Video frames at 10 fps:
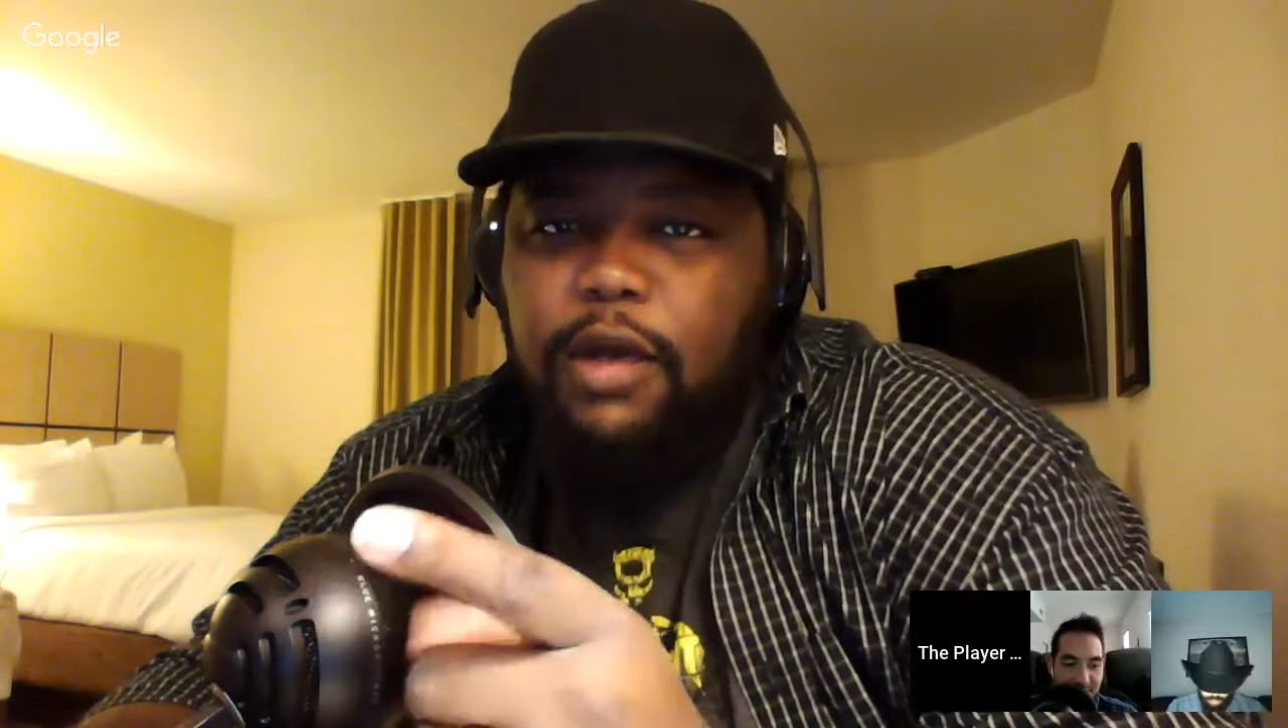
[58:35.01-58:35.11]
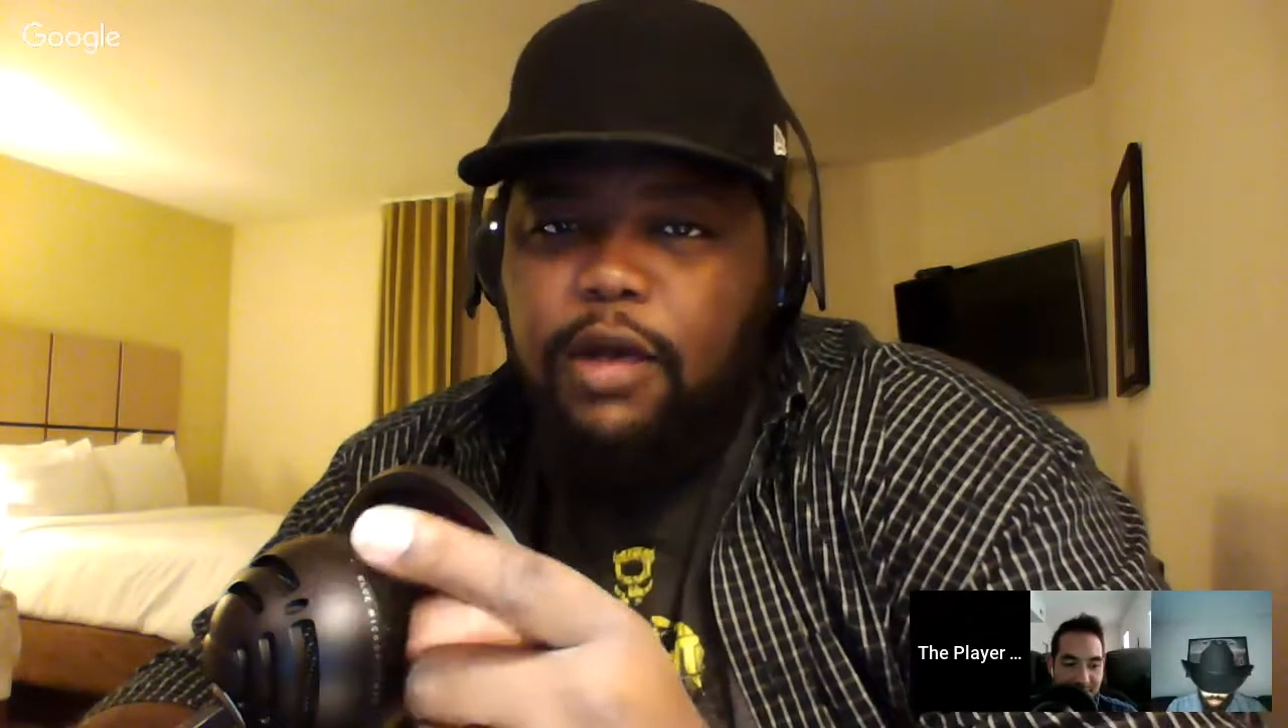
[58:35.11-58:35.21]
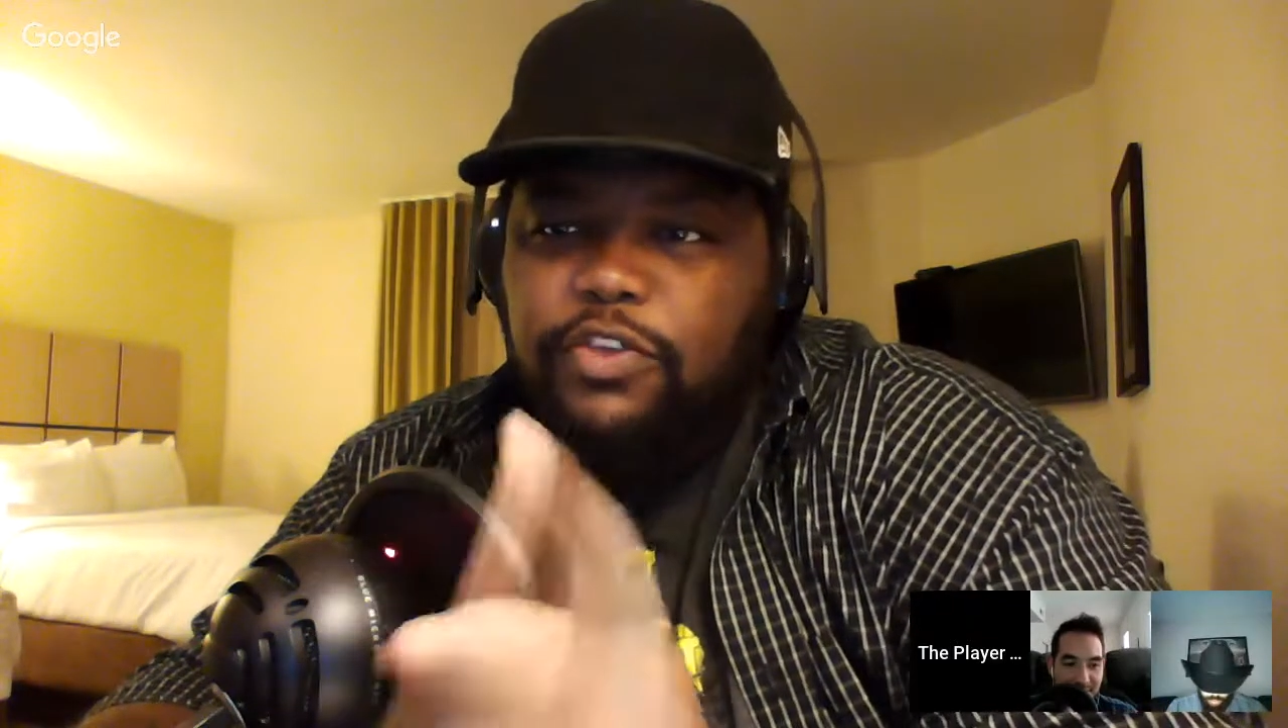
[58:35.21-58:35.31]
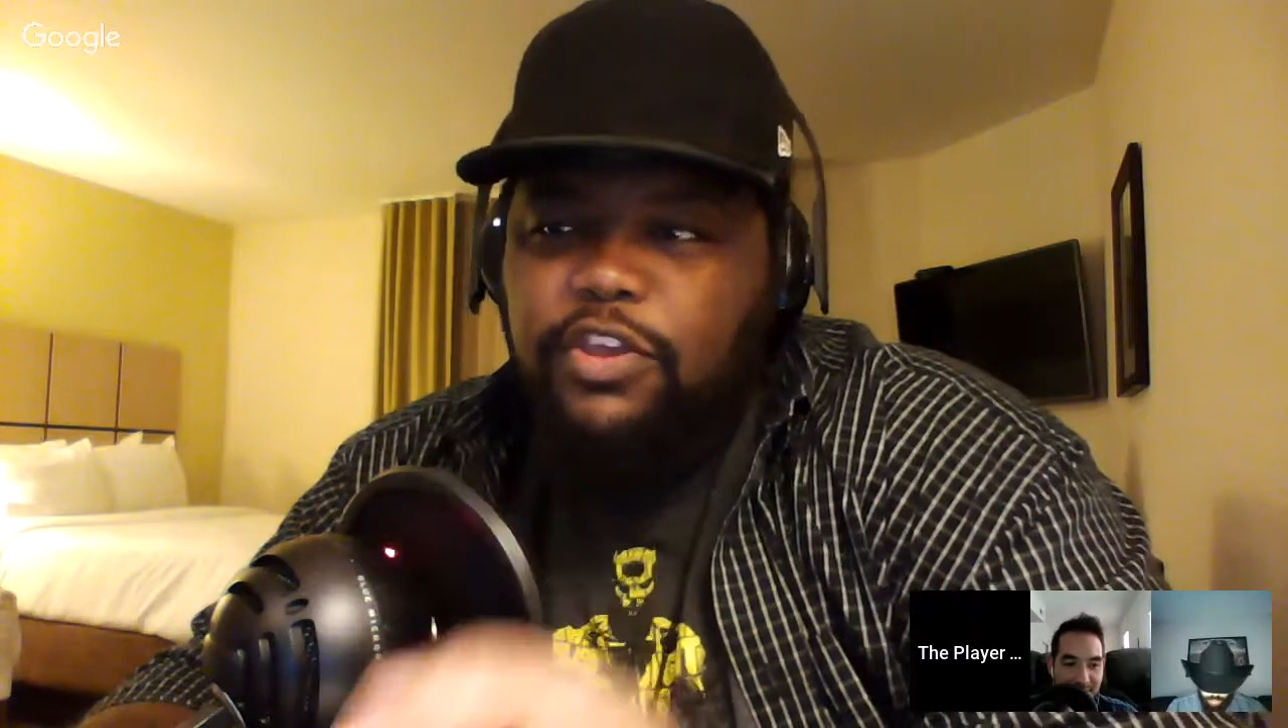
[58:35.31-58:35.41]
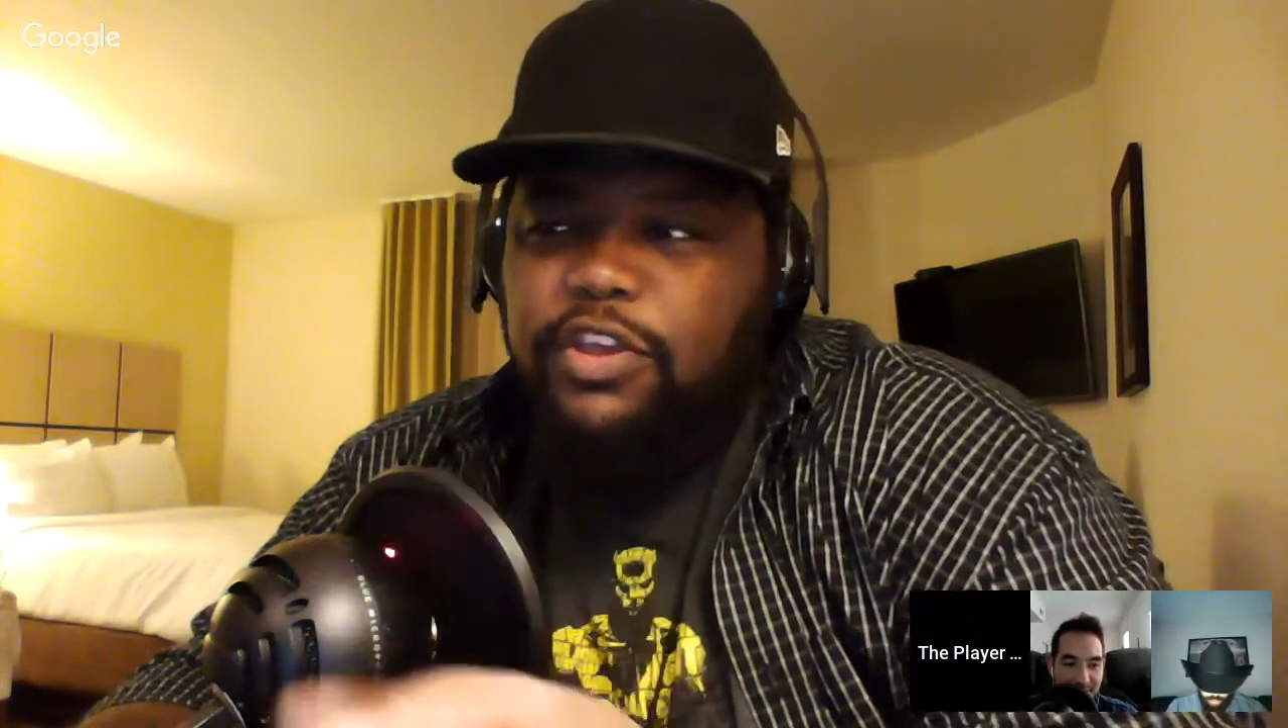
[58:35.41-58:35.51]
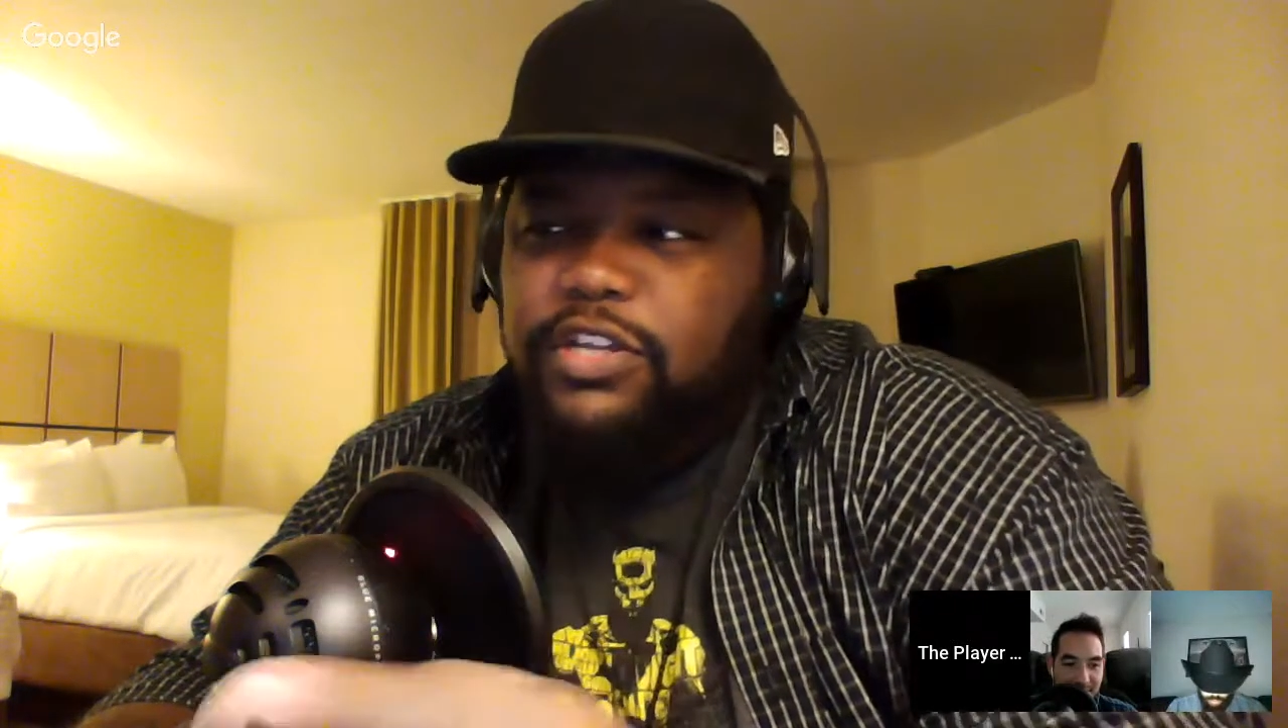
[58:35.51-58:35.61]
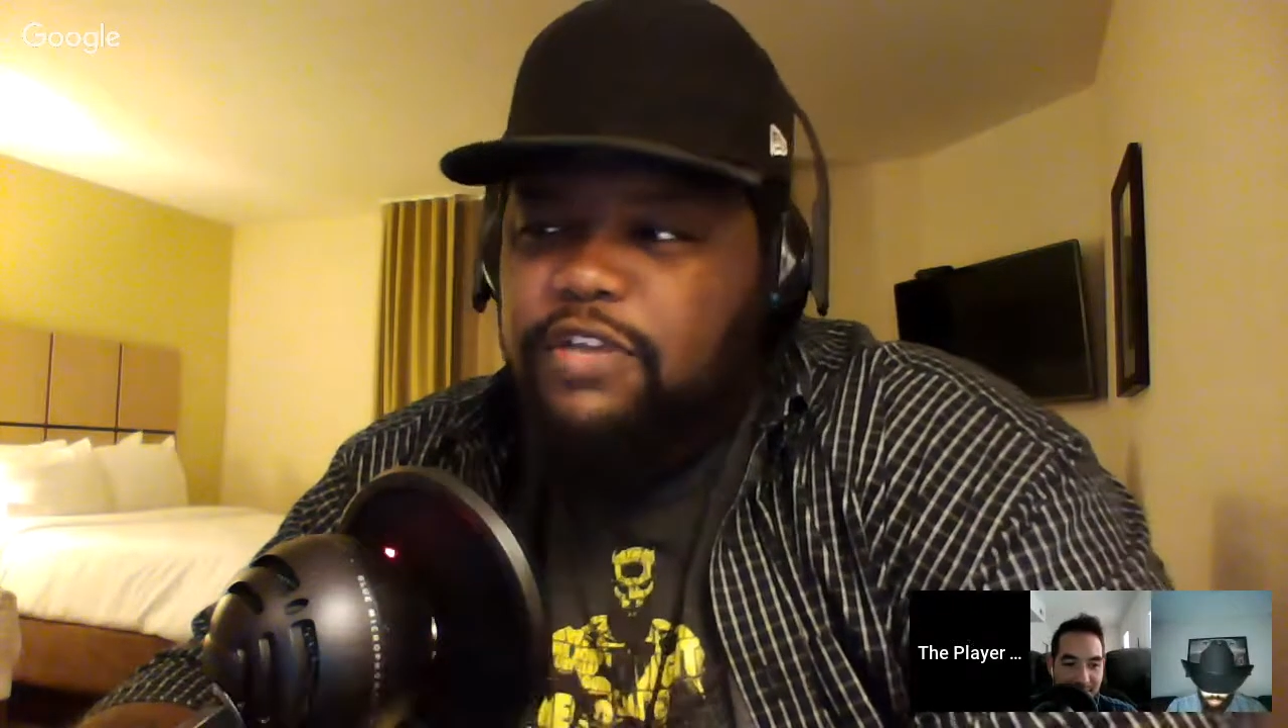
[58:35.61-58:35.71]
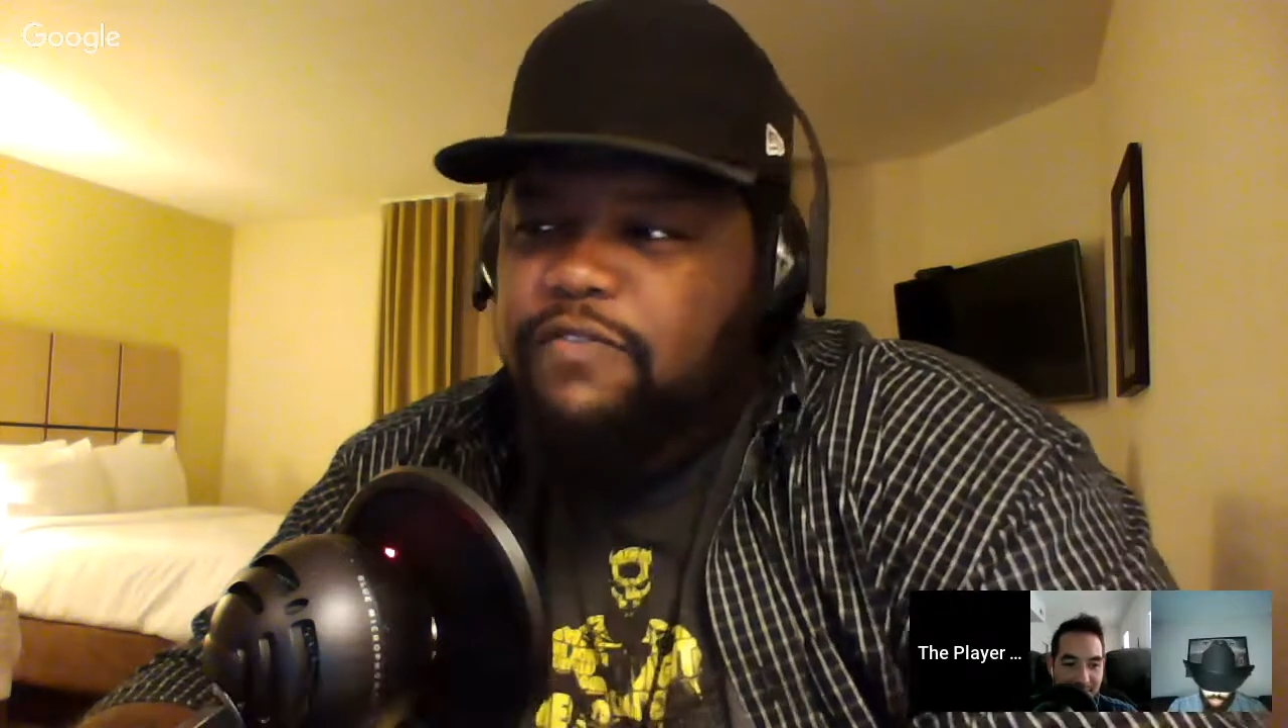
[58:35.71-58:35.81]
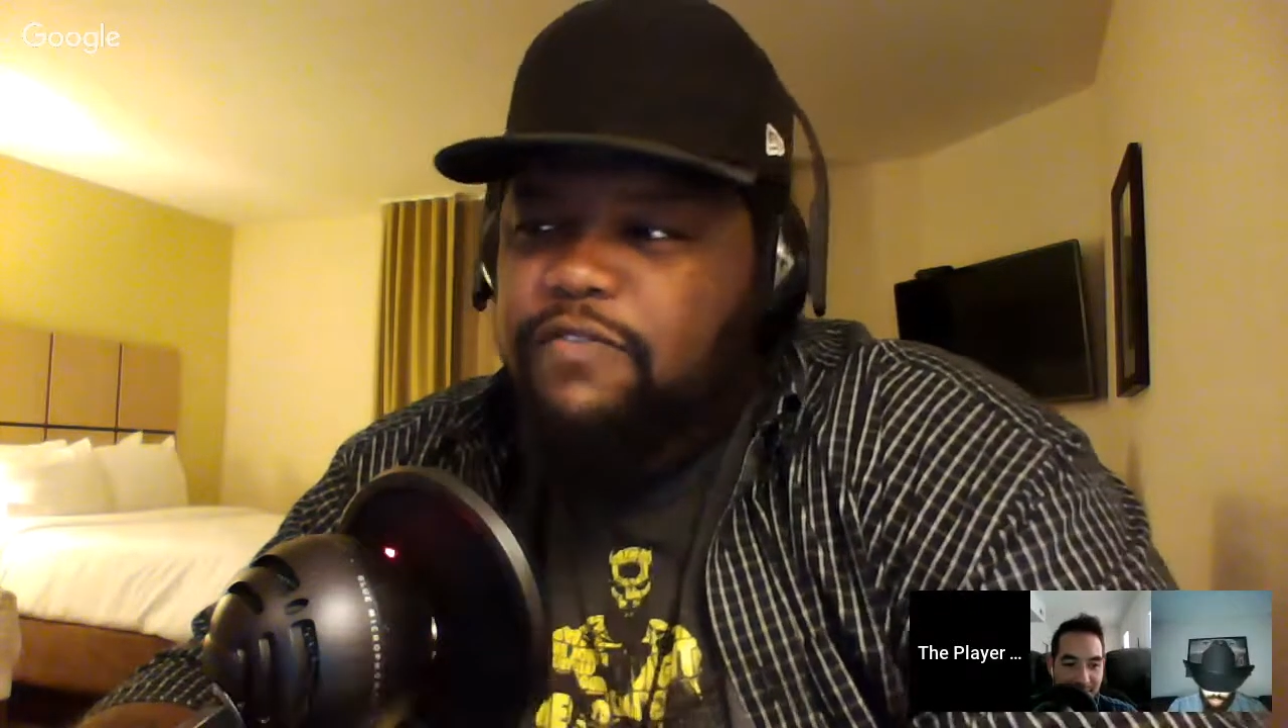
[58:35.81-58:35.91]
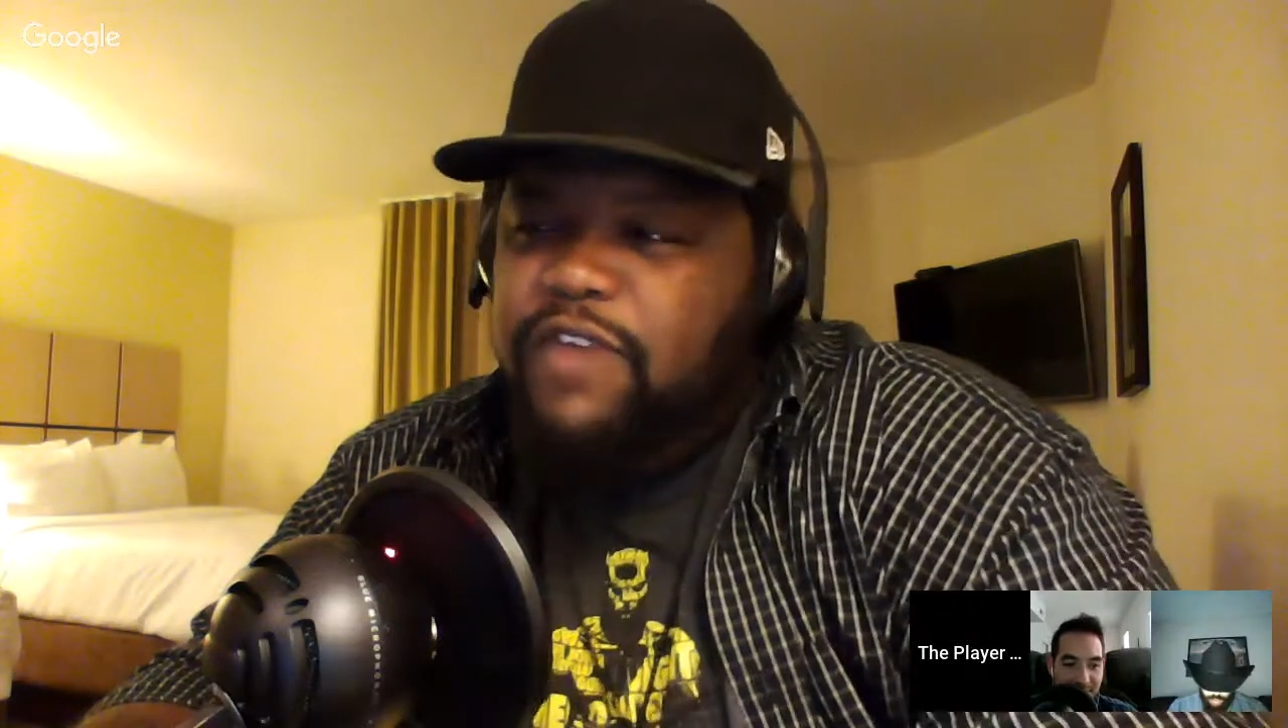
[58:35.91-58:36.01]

do yourself a